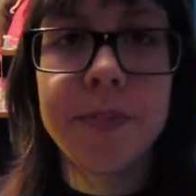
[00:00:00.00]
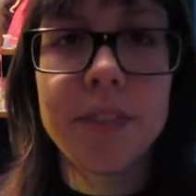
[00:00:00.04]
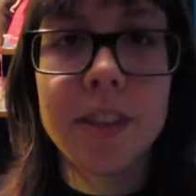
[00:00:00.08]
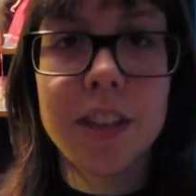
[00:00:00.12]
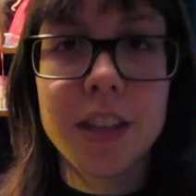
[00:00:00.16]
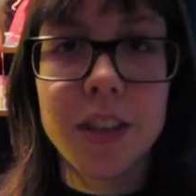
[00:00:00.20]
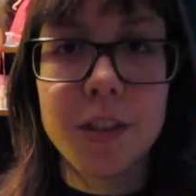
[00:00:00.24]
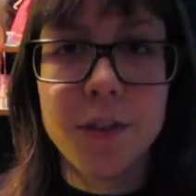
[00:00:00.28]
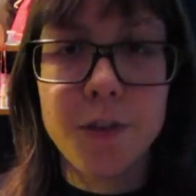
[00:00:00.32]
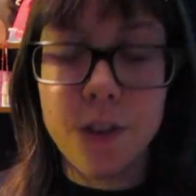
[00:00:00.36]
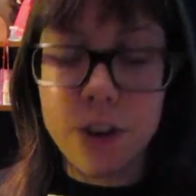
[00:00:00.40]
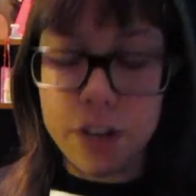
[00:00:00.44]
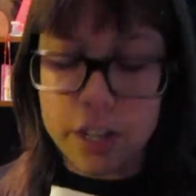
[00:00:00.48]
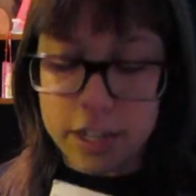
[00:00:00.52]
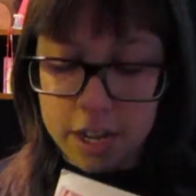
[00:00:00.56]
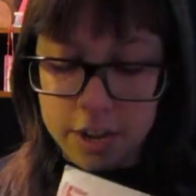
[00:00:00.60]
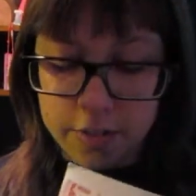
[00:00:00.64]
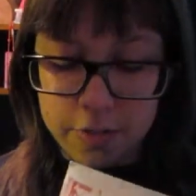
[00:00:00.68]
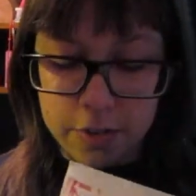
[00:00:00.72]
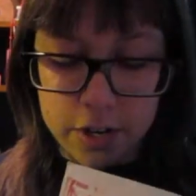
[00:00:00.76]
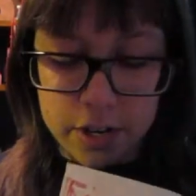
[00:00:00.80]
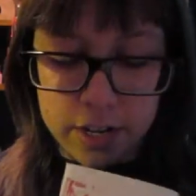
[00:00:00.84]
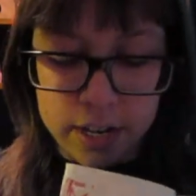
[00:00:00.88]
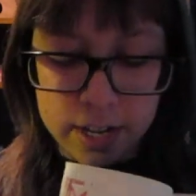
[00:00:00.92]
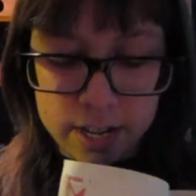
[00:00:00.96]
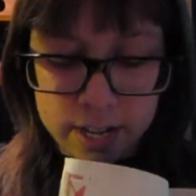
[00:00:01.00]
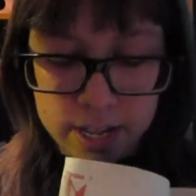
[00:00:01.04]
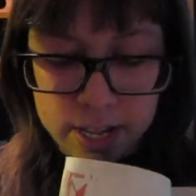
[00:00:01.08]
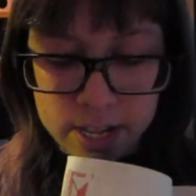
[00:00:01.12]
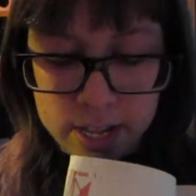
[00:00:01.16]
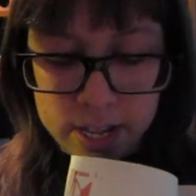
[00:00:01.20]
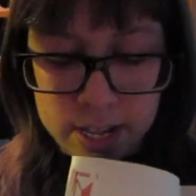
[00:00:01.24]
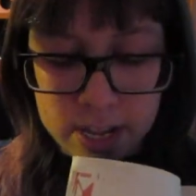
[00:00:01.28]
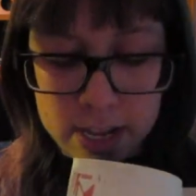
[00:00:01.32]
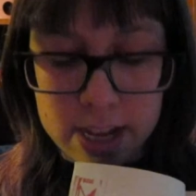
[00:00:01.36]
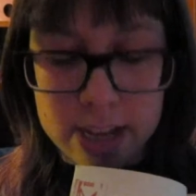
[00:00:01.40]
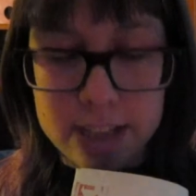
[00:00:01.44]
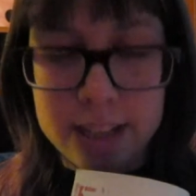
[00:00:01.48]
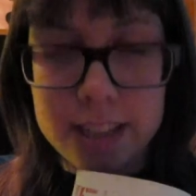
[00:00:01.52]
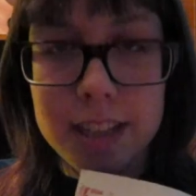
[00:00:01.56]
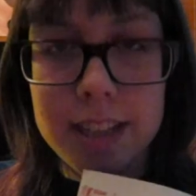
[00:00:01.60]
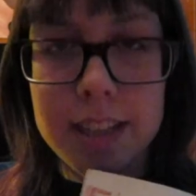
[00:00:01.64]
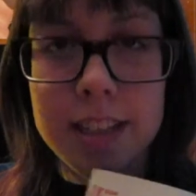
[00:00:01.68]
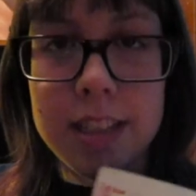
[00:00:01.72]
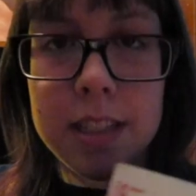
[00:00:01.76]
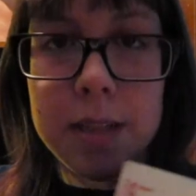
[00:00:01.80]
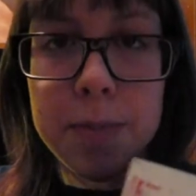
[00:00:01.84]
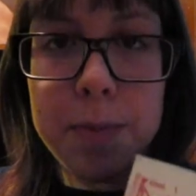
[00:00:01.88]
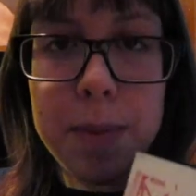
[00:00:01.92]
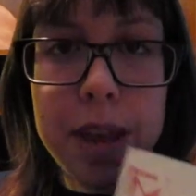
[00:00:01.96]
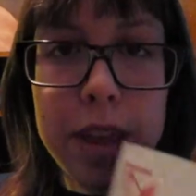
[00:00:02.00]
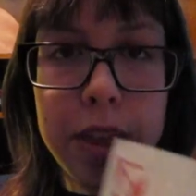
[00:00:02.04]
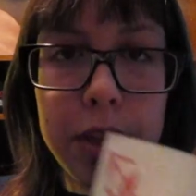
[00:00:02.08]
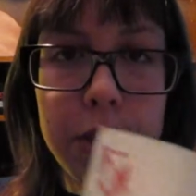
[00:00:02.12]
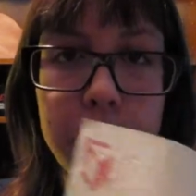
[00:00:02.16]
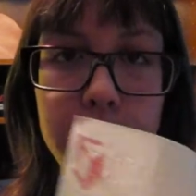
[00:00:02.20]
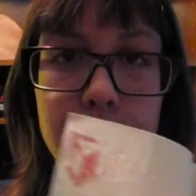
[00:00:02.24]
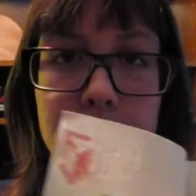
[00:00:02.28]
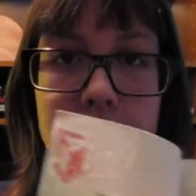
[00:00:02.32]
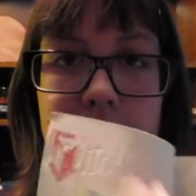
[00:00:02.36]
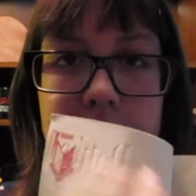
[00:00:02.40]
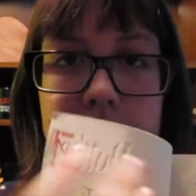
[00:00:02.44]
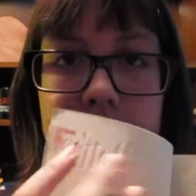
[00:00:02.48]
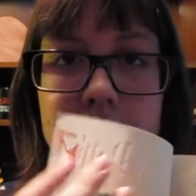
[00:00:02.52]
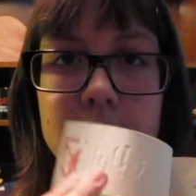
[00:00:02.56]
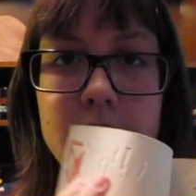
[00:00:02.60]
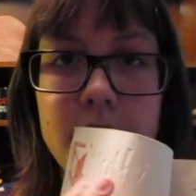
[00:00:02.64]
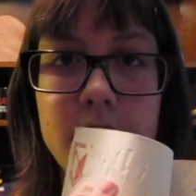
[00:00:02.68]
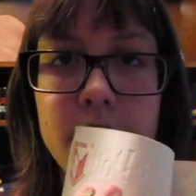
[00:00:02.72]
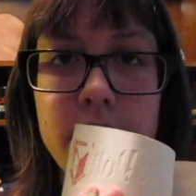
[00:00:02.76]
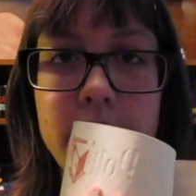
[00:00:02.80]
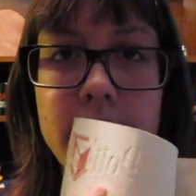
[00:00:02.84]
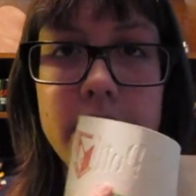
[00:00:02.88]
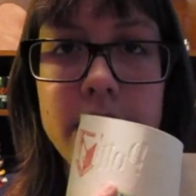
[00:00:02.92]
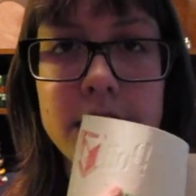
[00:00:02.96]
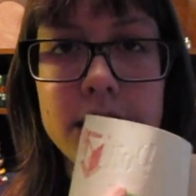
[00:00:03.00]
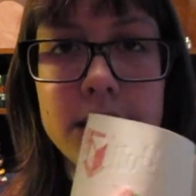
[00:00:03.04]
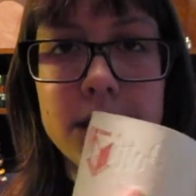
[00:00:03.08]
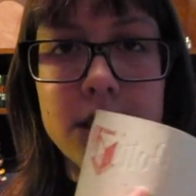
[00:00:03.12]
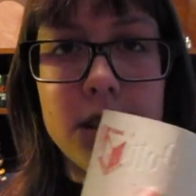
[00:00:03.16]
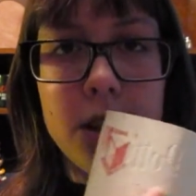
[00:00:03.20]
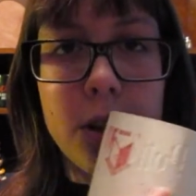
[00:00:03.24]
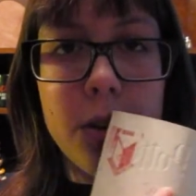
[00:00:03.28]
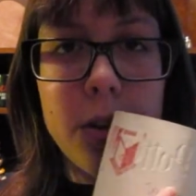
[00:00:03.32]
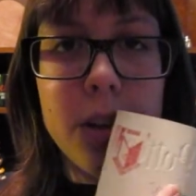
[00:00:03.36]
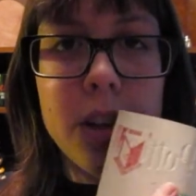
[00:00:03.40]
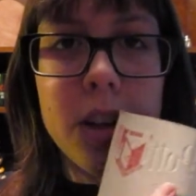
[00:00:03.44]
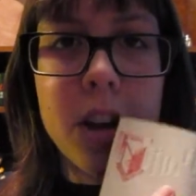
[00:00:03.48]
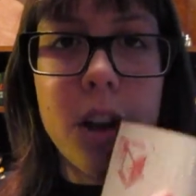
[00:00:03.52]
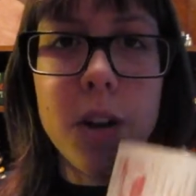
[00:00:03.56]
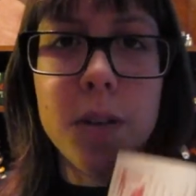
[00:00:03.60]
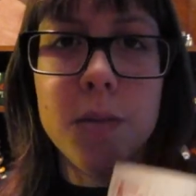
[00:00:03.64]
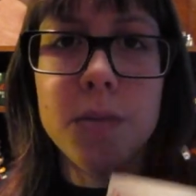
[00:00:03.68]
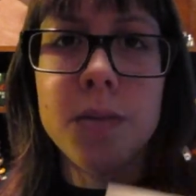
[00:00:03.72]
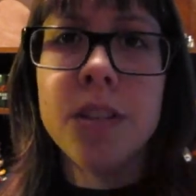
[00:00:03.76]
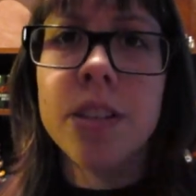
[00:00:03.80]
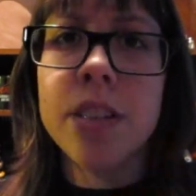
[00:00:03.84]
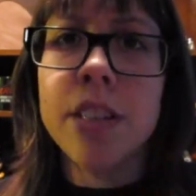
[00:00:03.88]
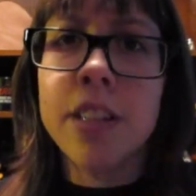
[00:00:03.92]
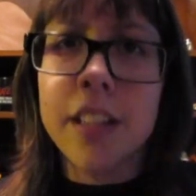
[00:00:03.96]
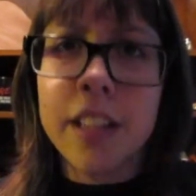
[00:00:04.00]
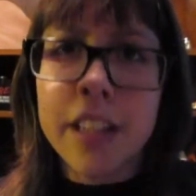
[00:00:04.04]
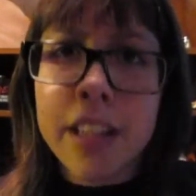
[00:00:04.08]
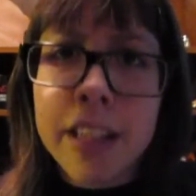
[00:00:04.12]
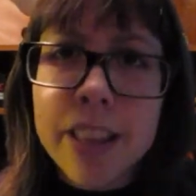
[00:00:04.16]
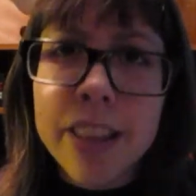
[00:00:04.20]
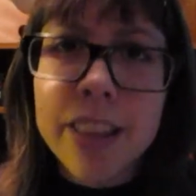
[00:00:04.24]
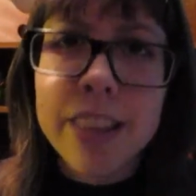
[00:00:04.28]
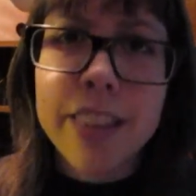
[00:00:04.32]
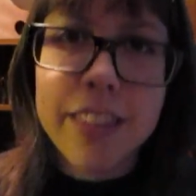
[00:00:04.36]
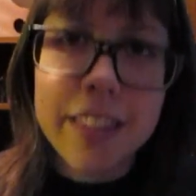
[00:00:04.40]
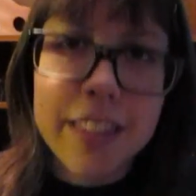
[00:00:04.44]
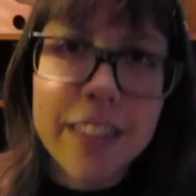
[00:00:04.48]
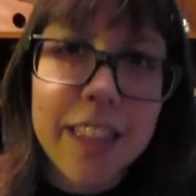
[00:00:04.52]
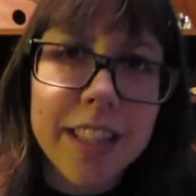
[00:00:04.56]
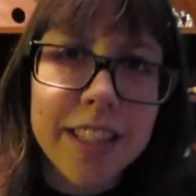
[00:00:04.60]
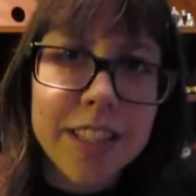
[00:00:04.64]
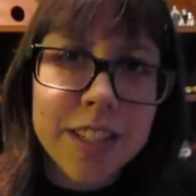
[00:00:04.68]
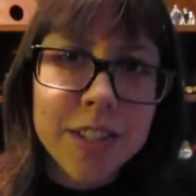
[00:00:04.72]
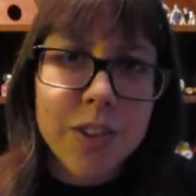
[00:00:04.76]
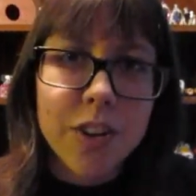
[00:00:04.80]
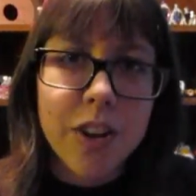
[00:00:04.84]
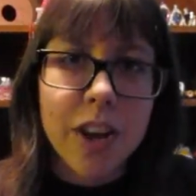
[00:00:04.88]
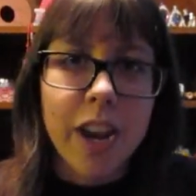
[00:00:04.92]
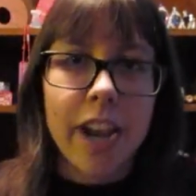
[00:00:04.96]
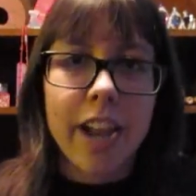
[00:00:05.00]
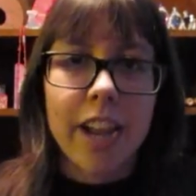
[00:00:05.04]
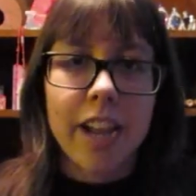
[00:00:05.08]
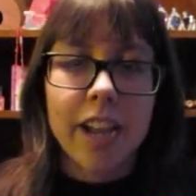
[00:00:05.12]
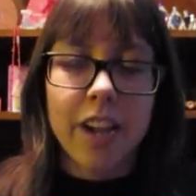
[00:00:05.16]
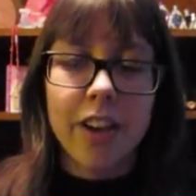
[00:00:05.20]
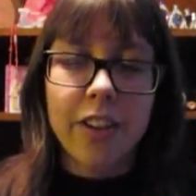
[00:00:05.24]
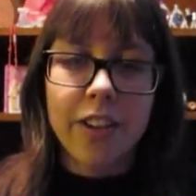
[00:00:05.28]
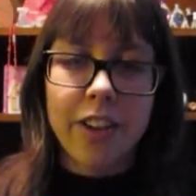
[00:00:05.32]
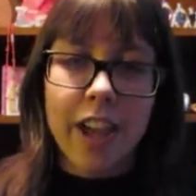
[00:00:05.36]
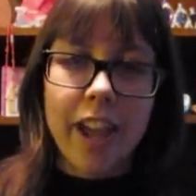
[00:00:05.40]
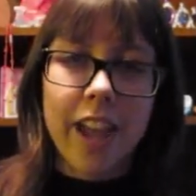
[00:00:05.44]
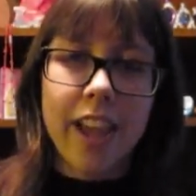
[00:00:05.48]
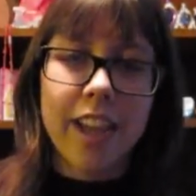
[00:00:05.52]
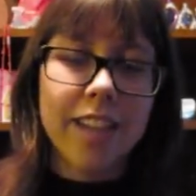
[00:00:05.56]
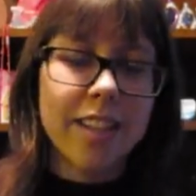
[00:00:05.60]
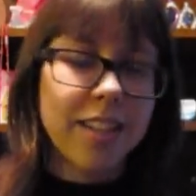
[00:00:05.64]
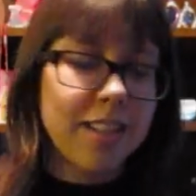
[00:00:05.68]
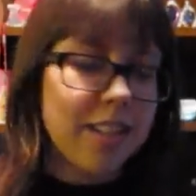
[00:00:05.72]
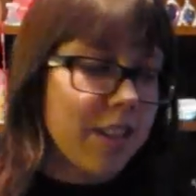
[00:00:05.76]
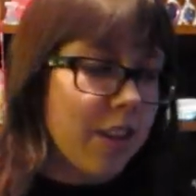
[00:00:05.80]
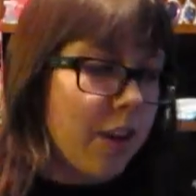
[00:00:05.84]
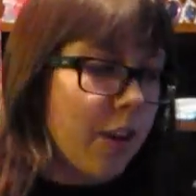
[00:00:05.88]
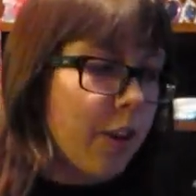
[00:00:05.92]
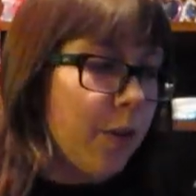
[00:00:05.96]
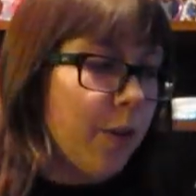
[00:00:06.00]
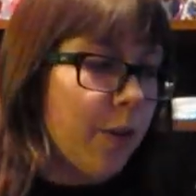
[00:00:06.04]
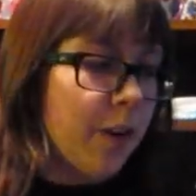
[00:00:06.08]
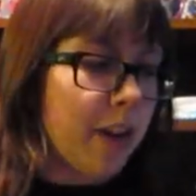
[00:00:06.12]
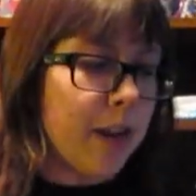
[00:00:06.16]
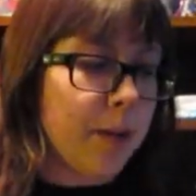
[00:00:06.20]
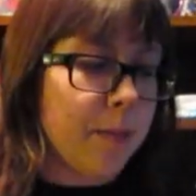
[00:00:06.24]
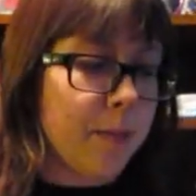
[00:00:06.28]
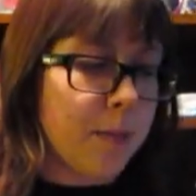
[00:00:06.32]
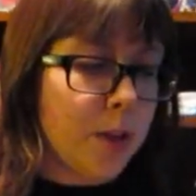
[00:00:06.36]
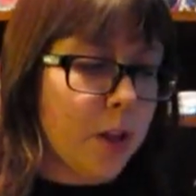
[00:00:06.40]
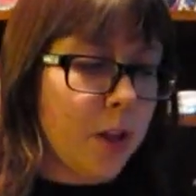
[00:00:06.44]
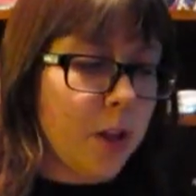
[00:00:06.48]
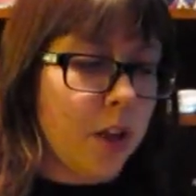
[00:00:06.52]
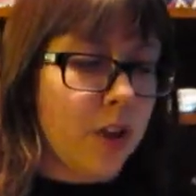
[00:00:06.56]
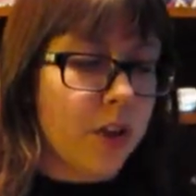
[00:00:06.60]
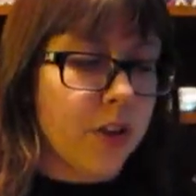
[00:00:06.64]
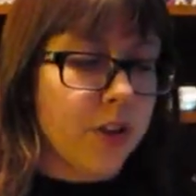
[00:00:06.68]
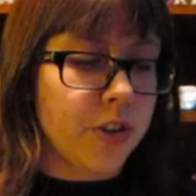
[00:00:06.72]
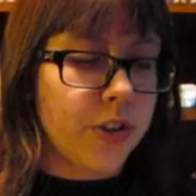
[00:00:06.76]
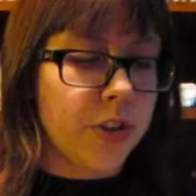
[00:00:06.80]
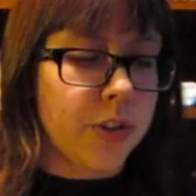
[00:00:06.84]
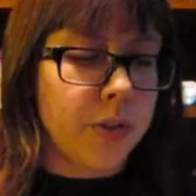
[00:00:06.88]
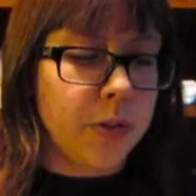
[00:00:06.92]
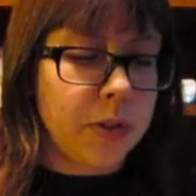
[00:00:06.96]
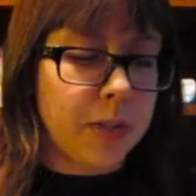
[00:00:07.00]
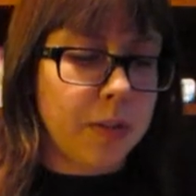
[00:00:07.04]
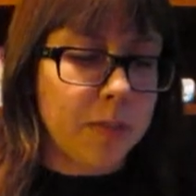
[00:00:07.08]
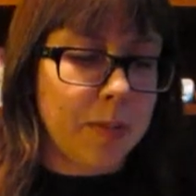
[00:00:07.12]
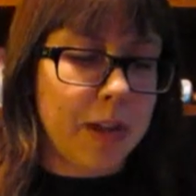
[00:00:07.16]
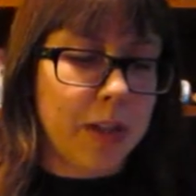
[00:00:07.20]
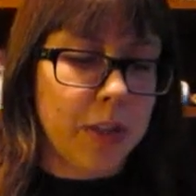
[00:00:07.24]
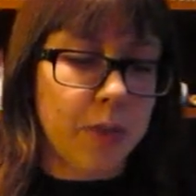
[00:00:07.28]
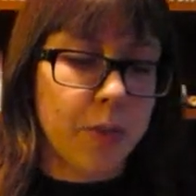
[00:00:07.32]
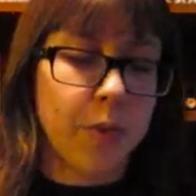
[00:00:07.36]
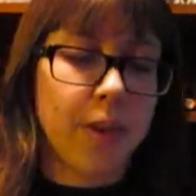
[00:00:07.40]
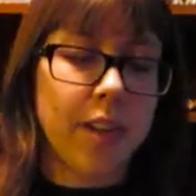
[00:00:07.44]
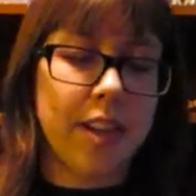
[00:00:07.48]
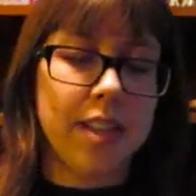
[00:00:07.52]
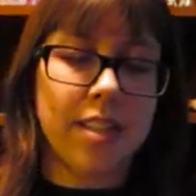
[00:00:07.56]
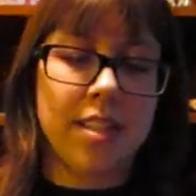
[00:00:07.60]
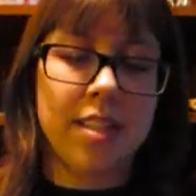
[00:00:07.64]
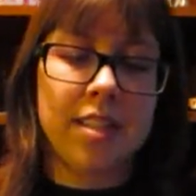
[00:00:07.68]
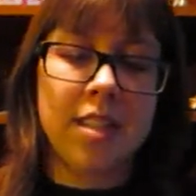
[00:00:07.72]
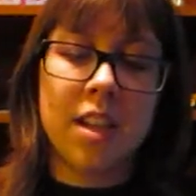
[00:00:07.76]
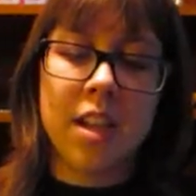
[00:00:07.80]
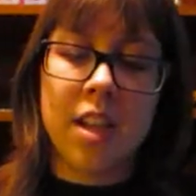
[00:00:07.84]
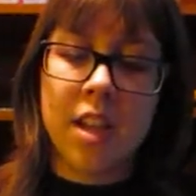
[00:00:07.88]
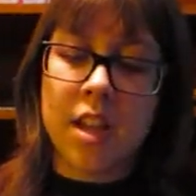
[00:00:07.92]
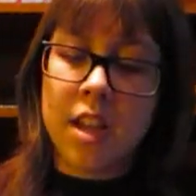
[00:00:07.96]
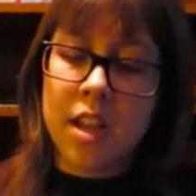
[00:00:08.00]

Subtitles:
In the front cover, it says Samantha Reese, alright? So, you know, that's great, okay? So, it belongs to Samantha Reese.